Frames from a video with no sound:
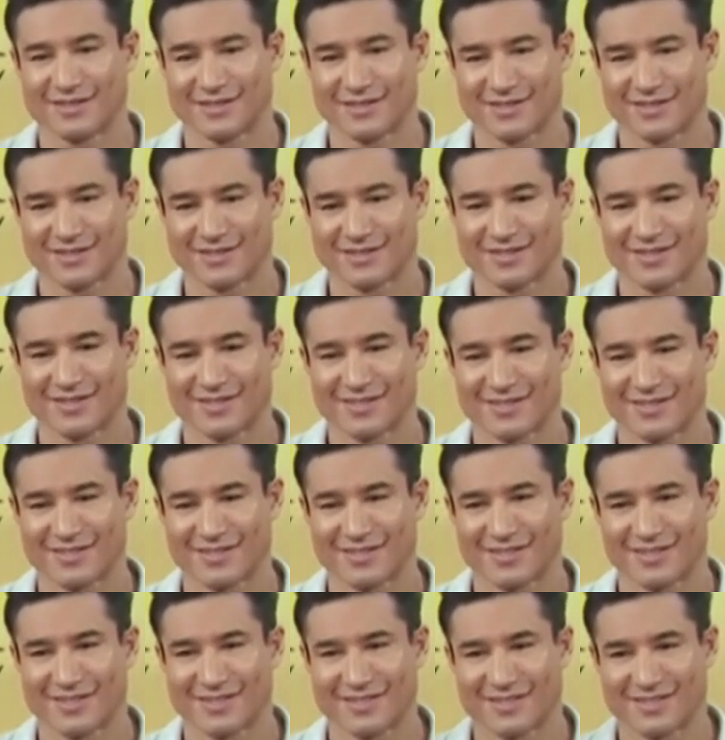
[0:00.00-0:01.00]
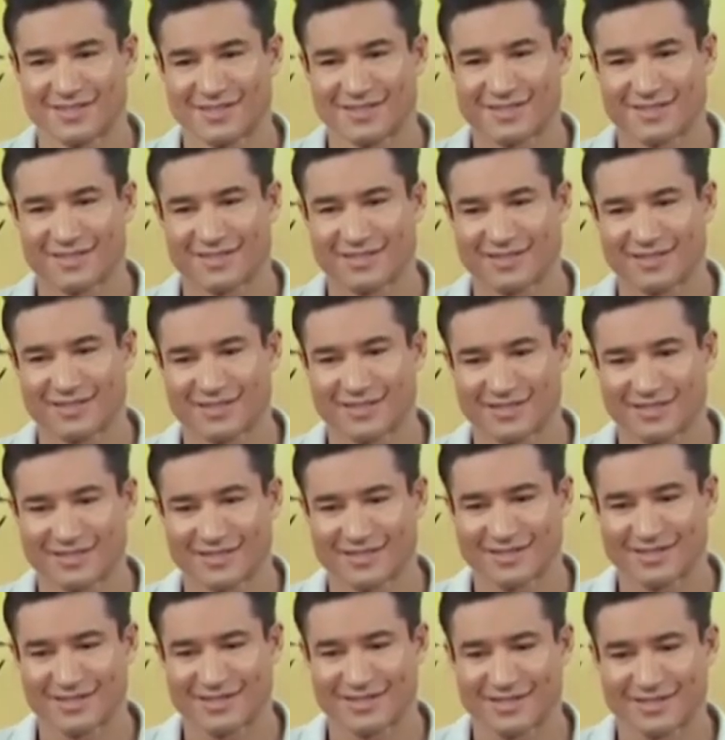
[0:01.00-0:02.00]

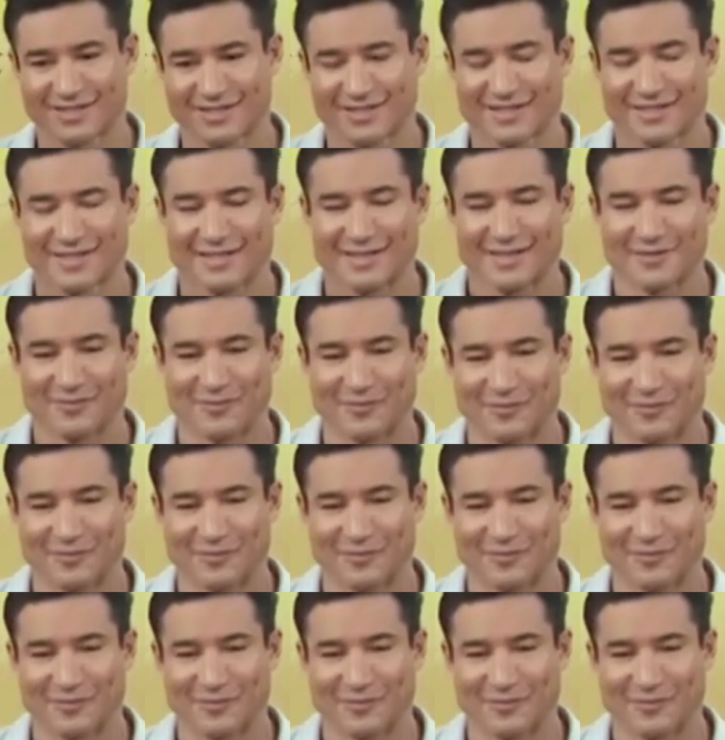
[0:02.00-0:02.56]
(silent)